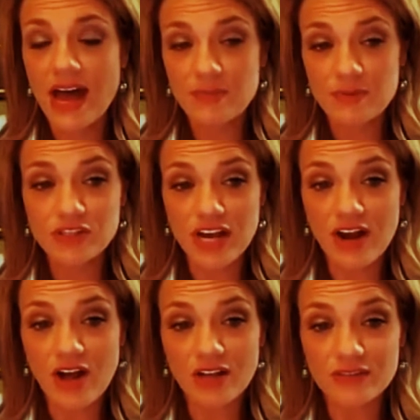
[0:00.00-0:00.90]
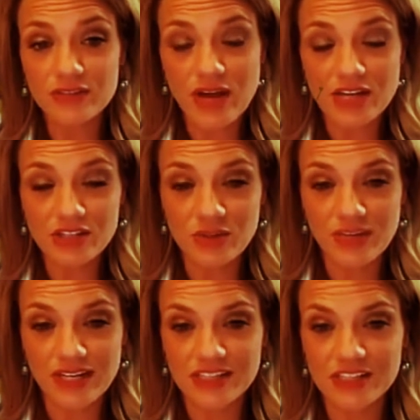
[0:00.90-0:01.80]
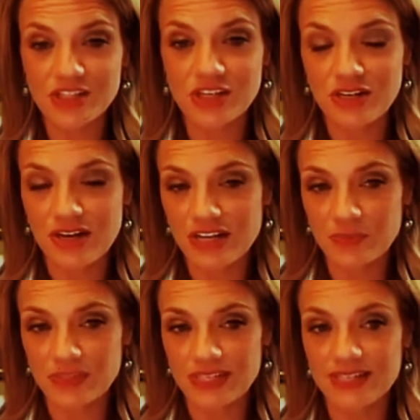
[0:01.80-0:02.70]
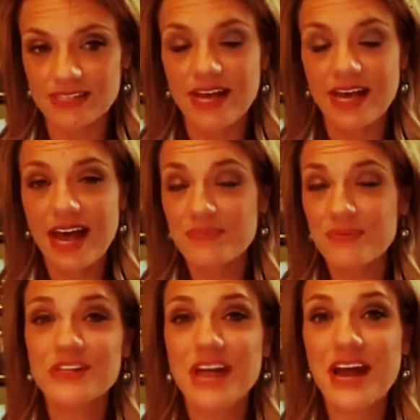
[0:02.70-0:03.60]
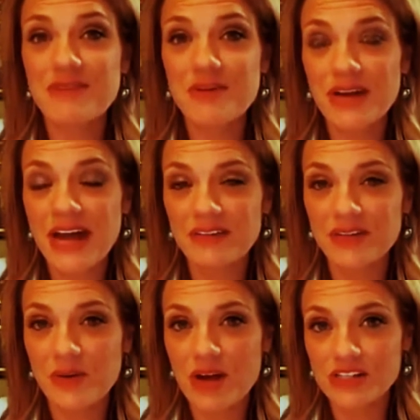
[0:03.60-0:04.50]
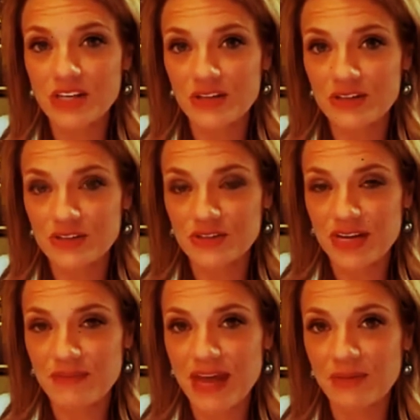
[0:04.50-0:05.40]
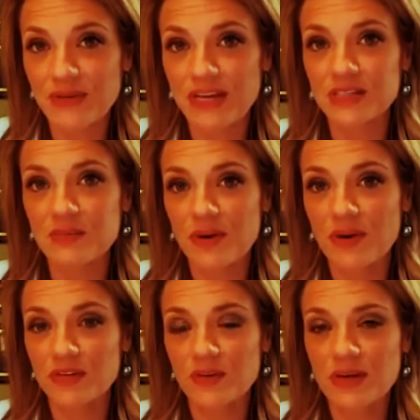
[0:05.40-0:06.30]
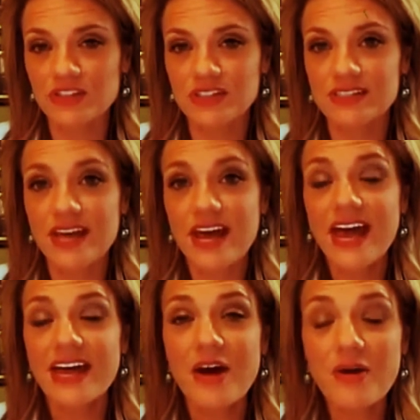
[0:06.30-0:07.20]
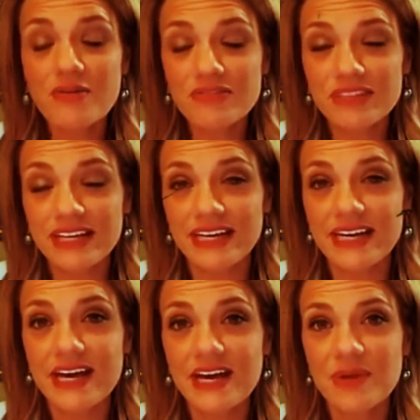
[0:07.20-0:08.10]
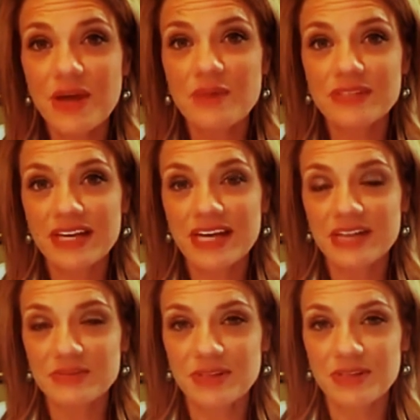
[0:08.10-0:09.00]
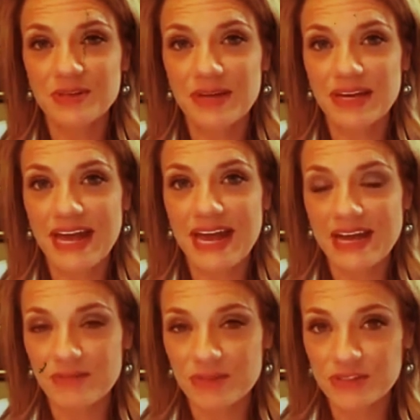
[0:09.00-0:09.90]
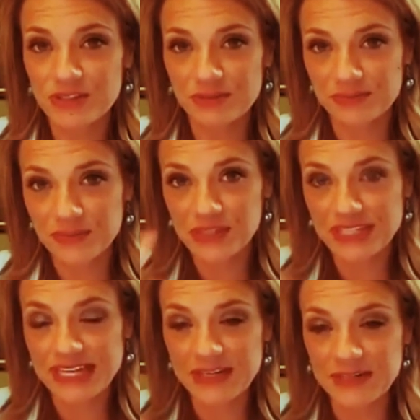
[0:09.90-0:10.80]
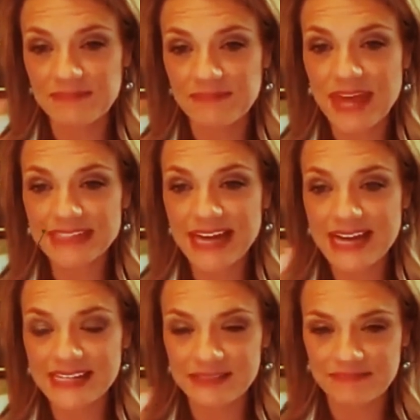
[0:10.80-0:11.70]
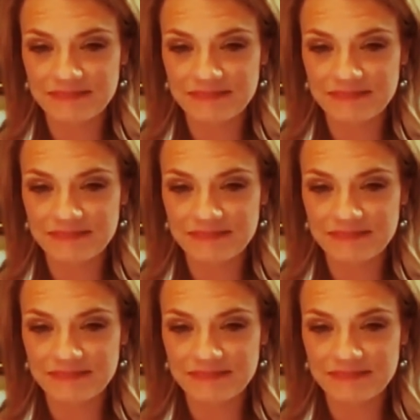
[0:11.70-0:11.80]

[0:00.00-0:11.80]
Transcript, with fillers: I appreciate all of you guys joining us to share your expertise. I appreciate everyone out there watching on the stream, and we'll get to more of your questions. And hopefully, we hope to connect with with you and hang out real soon. We'll see you later. Thanks, guys.